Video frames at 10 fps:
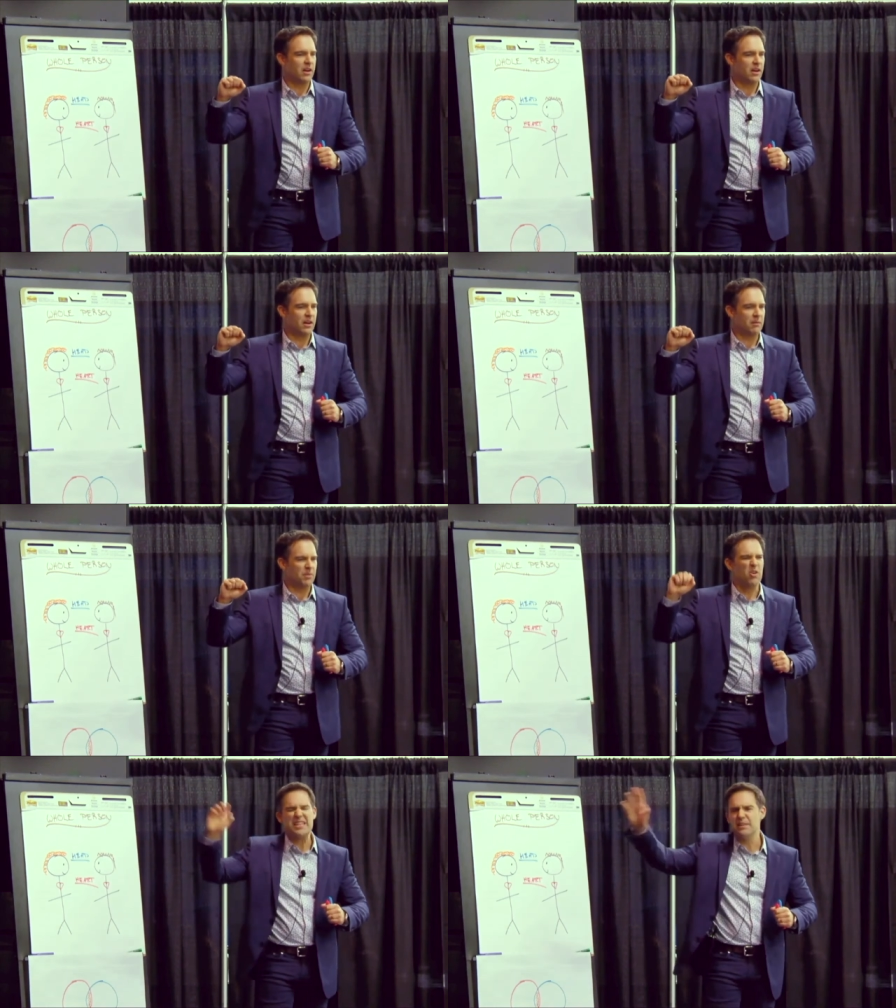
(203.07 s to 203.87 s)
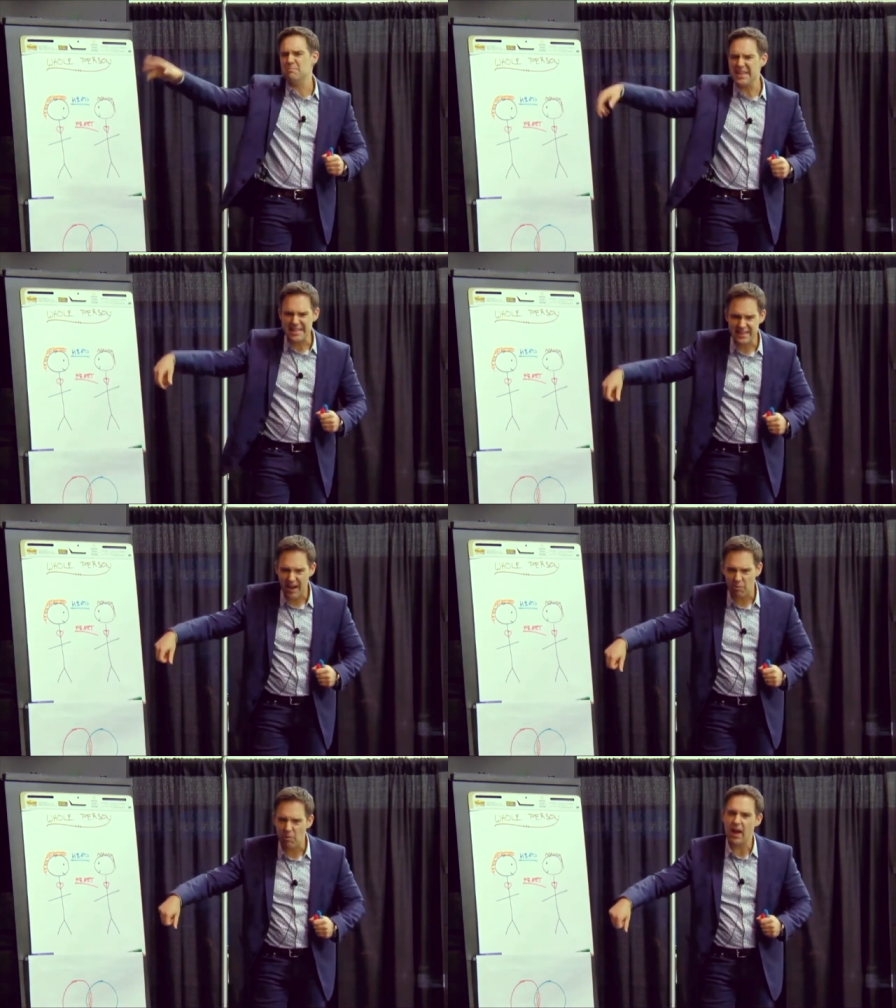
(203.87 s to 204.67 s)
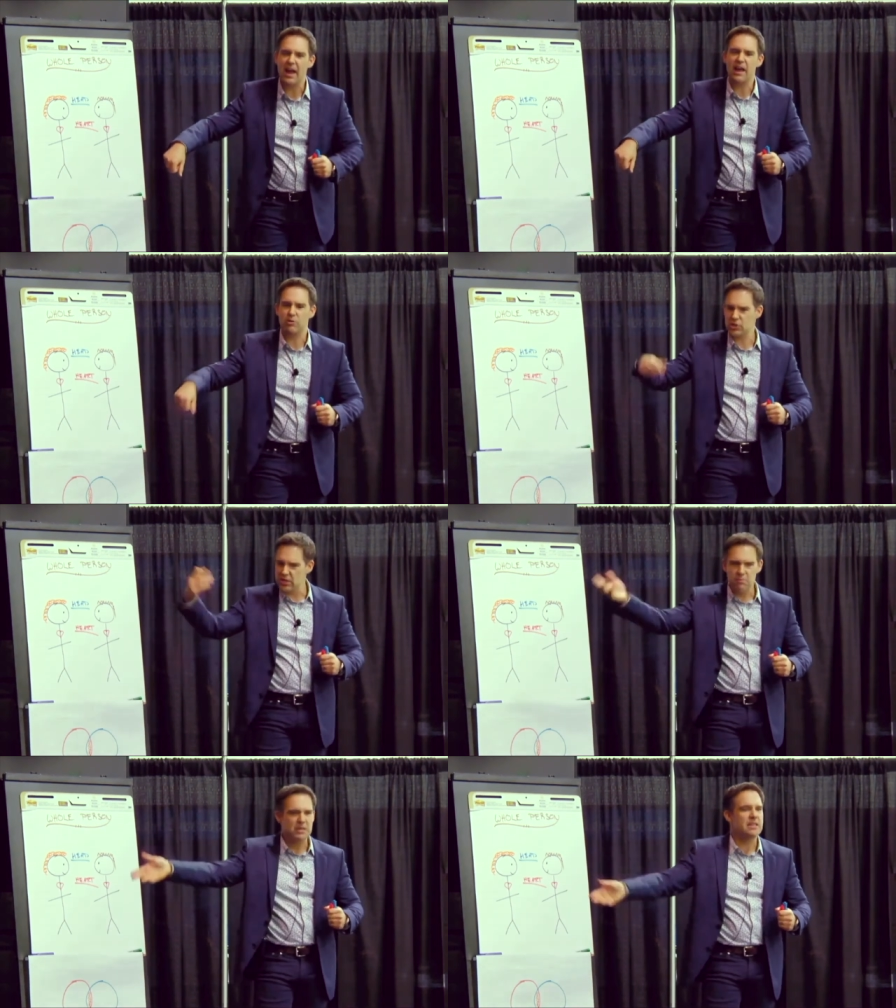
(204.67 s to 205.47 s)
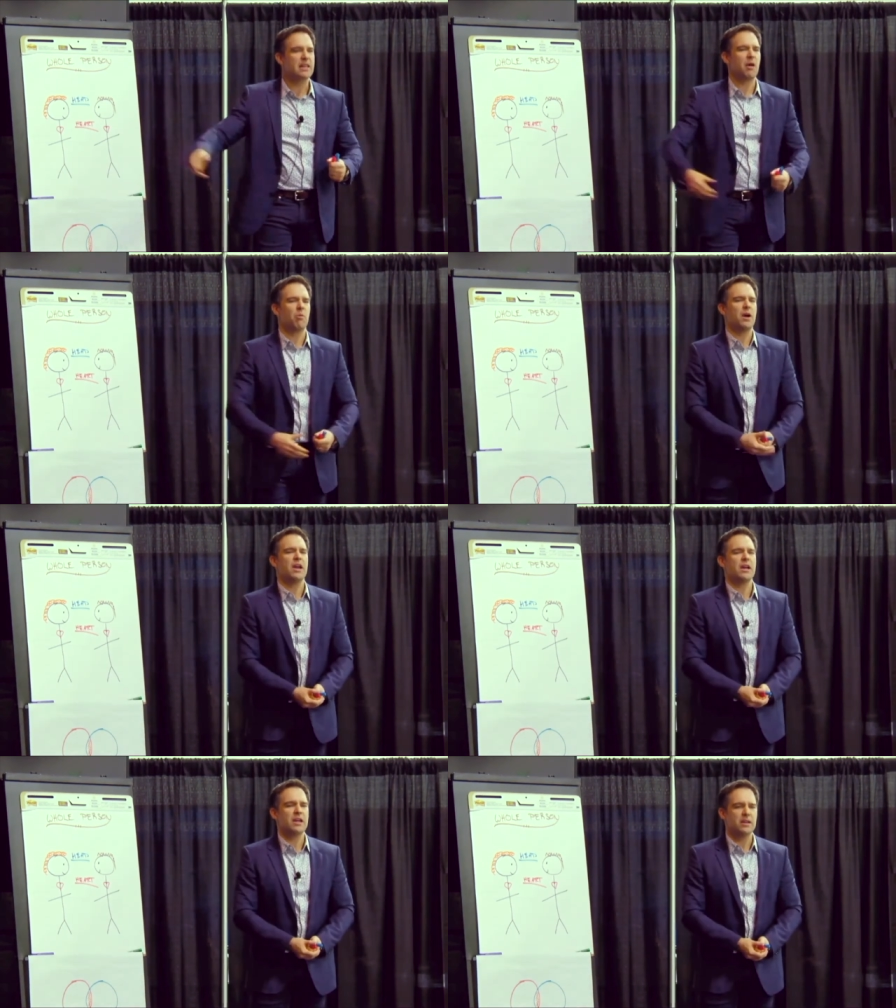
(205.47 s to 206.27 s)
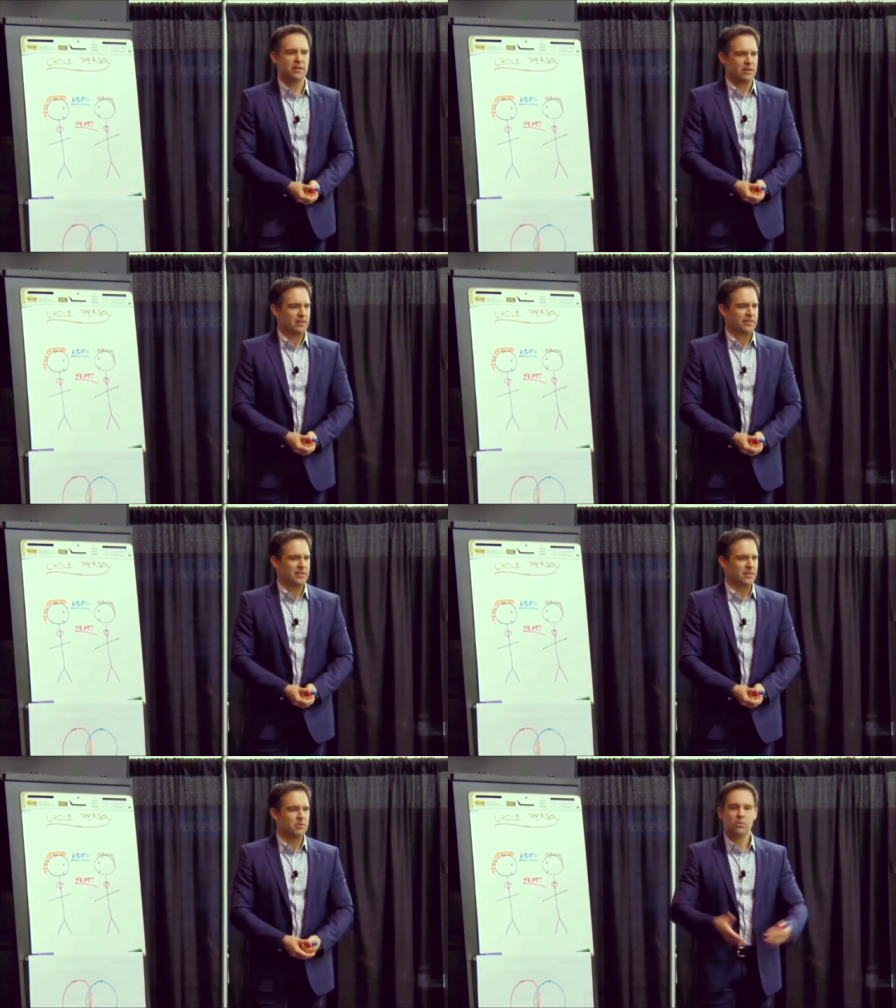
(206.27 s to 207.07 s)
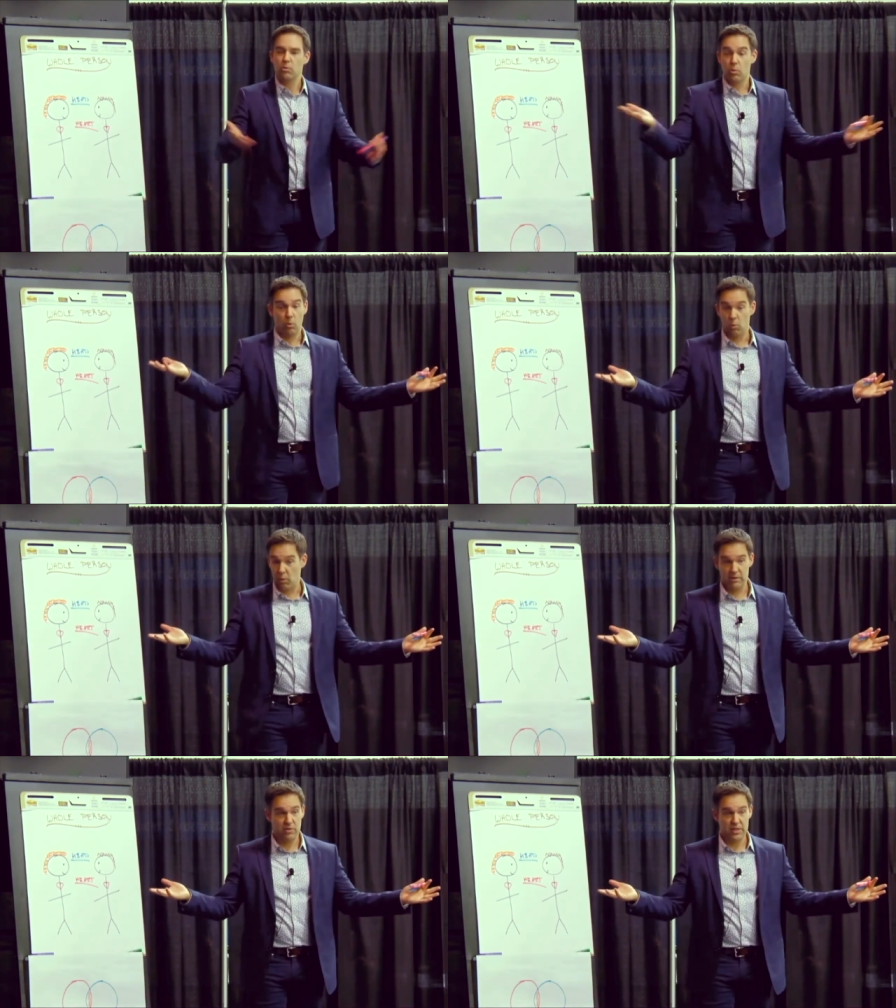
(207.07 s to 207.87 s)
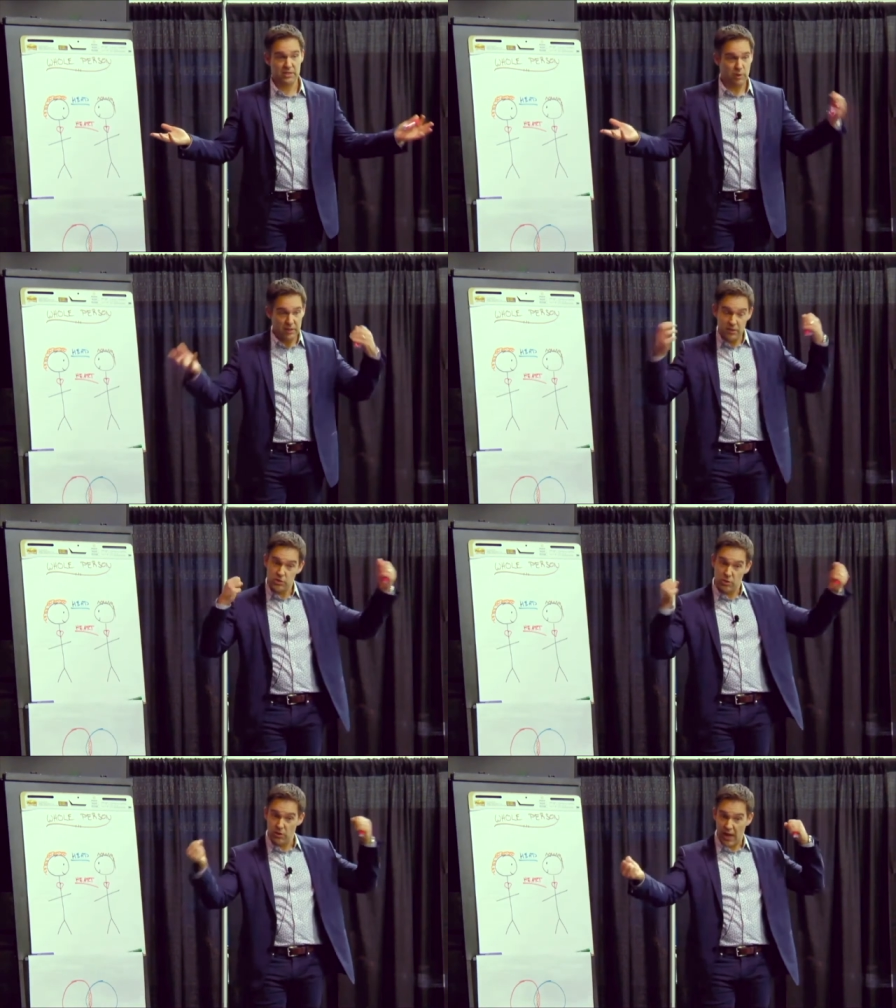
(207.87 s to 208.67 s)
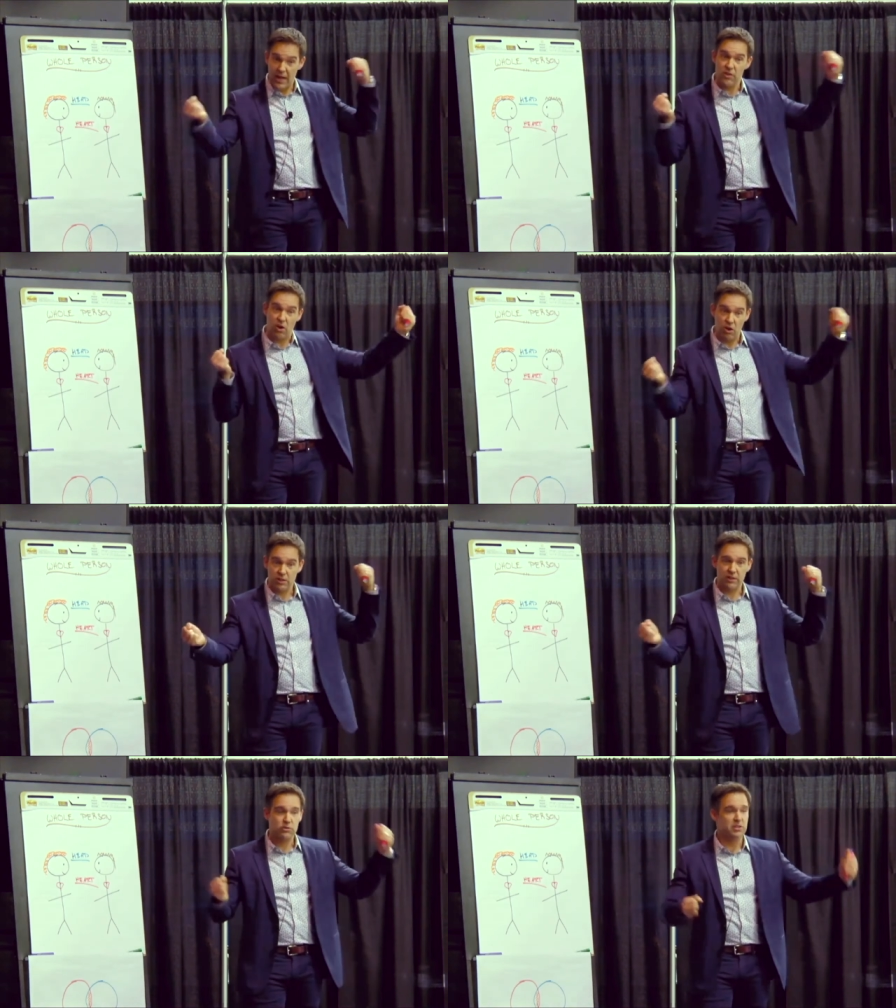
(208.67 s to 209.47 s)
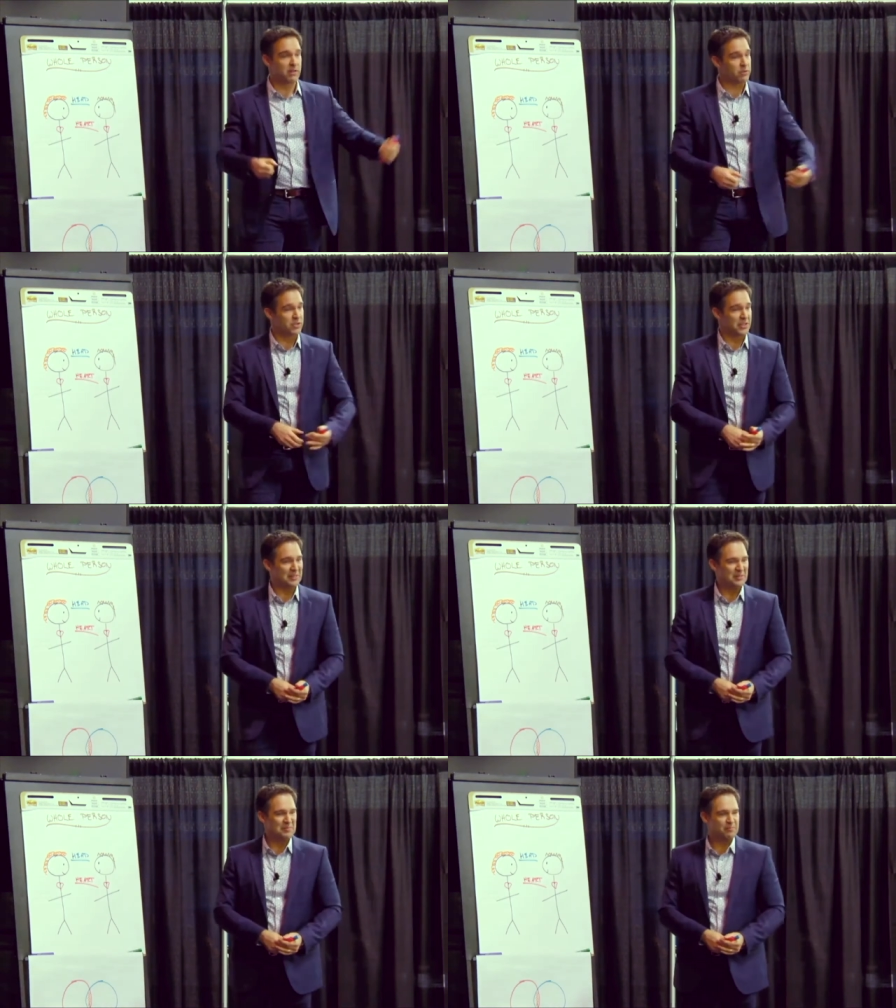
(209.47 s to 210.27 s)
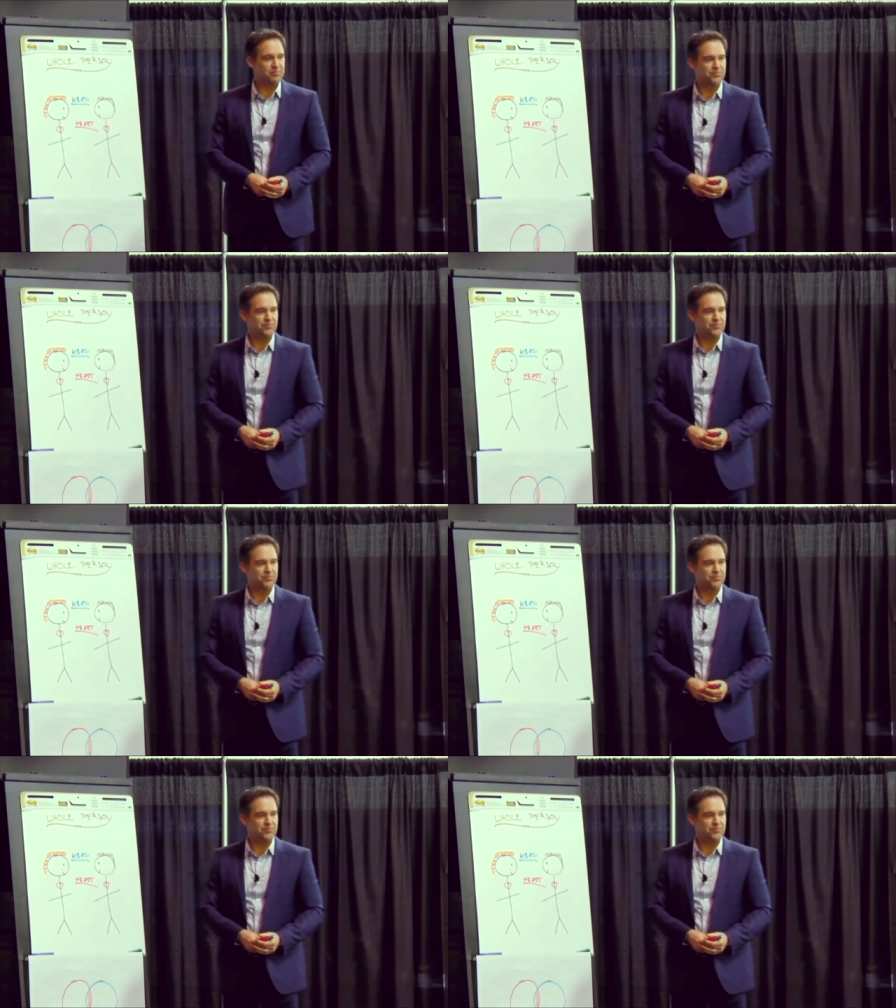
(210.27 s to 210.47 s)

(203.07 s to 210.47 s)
He didn't mean it that way, or she didn't mean it that way, whatever it is, right? So the head and the heart gives you different signal.